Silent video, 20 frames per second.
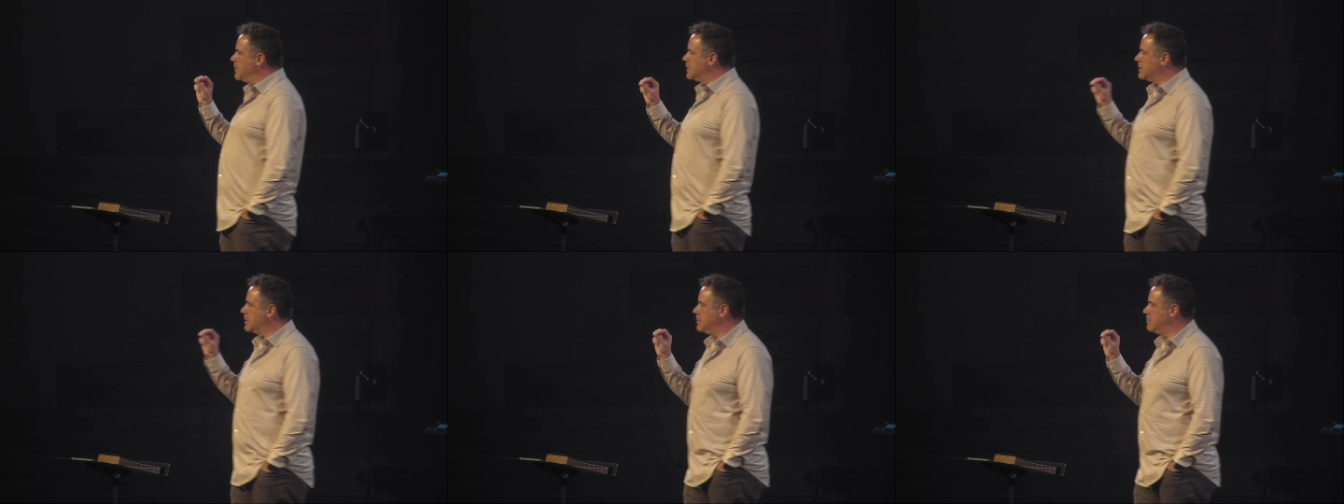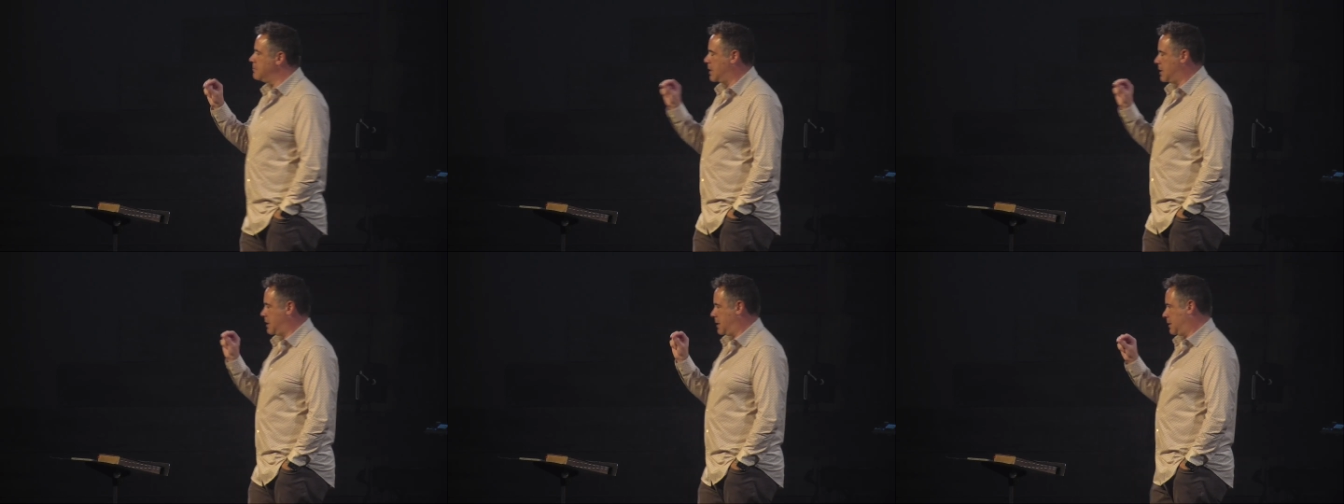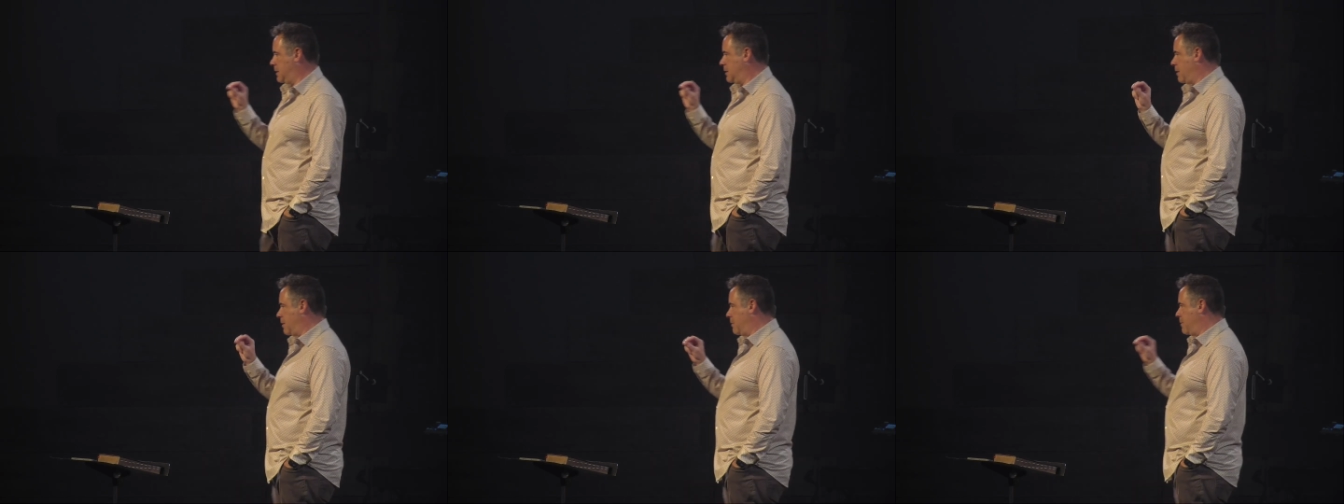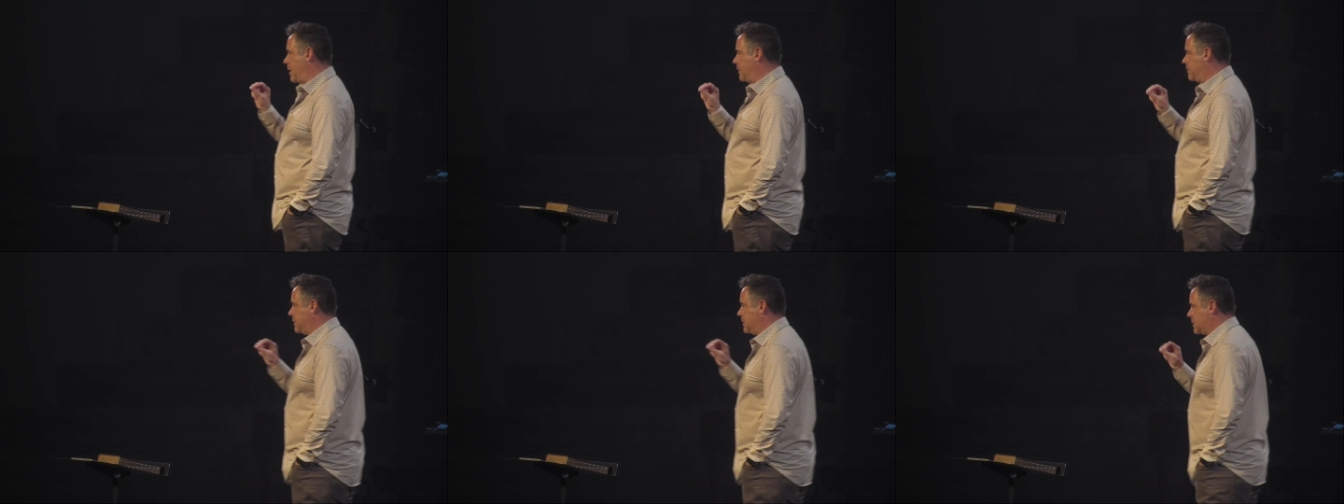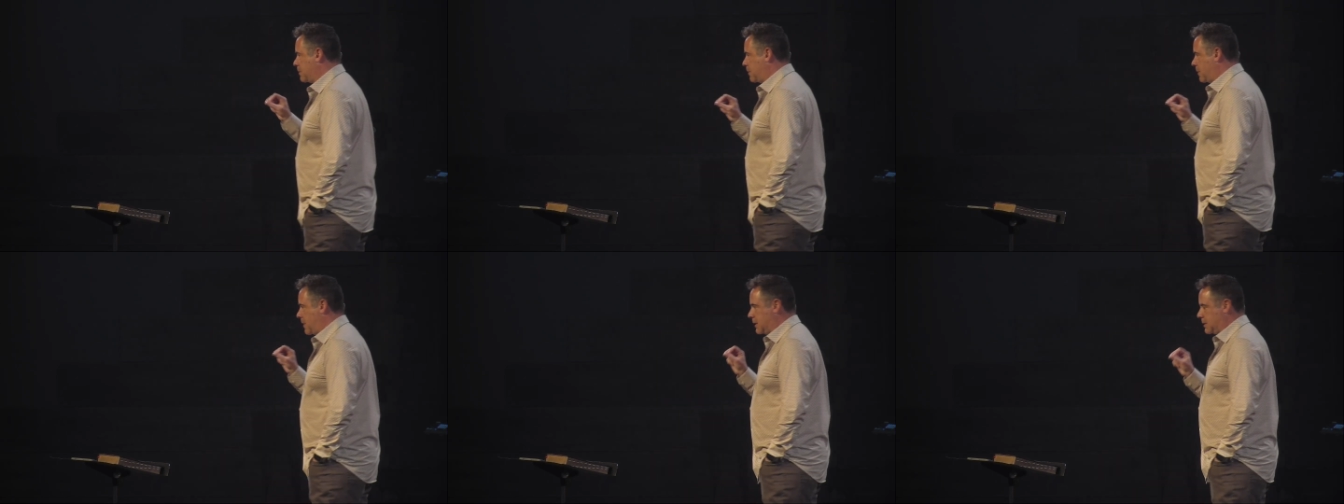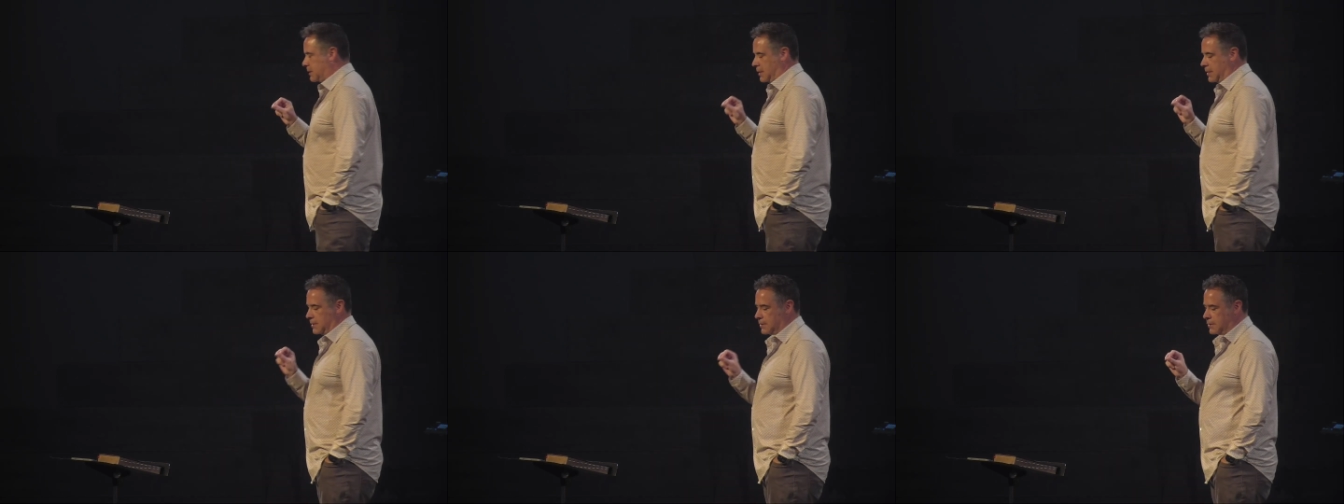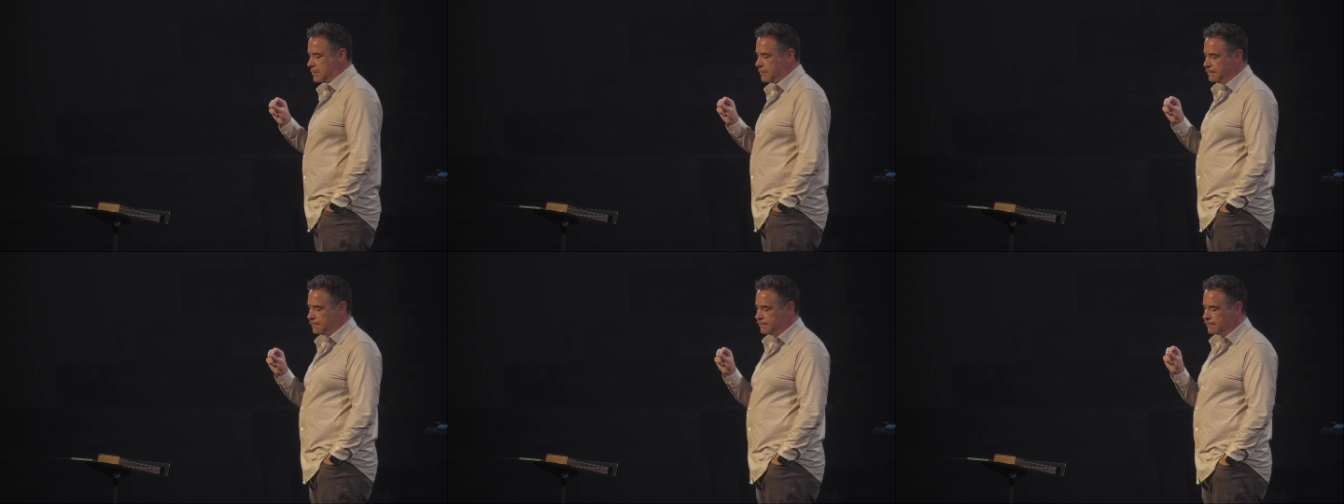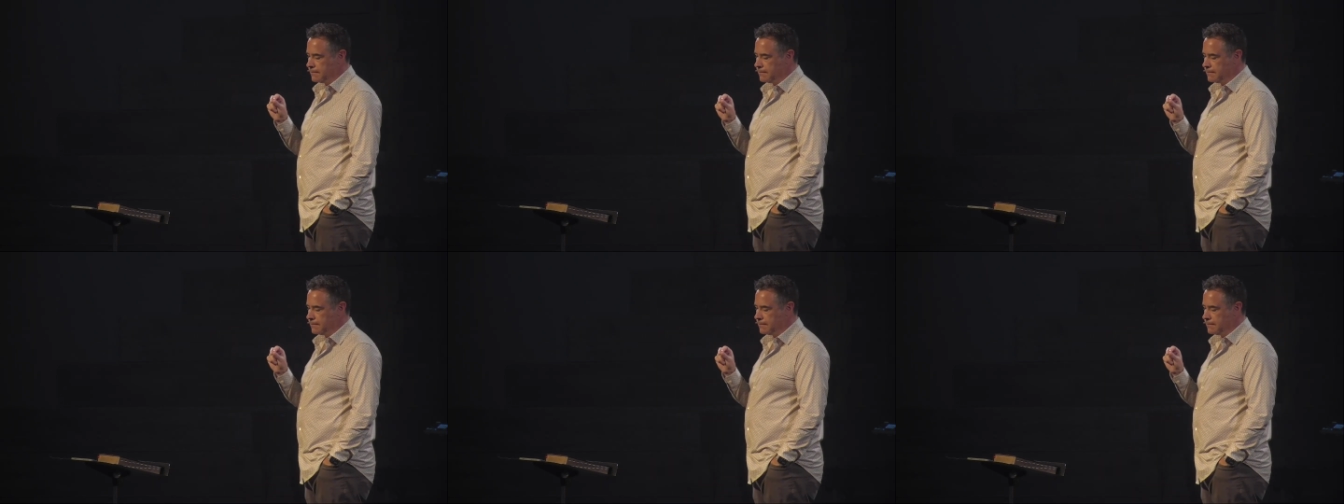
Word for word: this in mind about this process.